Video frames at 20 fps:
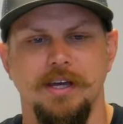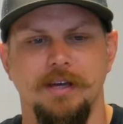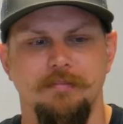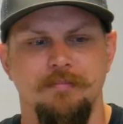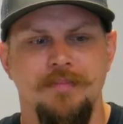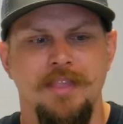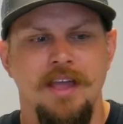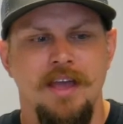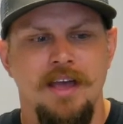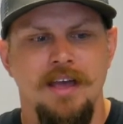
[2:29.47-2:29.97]

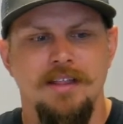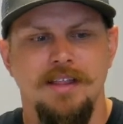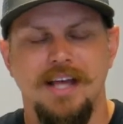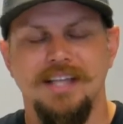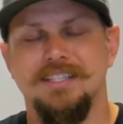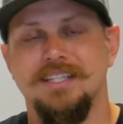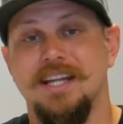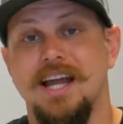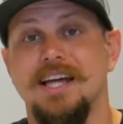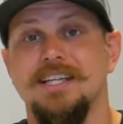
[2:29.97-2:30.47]
And
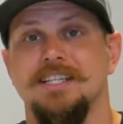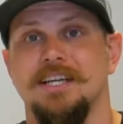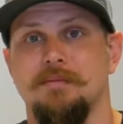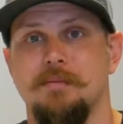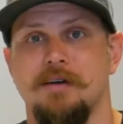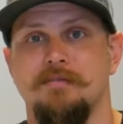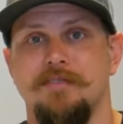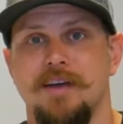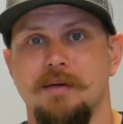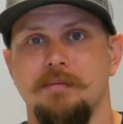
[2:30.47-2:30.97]
that's the nice thing
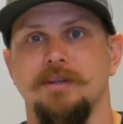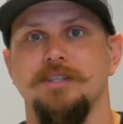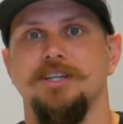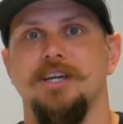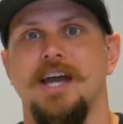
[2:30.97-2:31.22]
about families.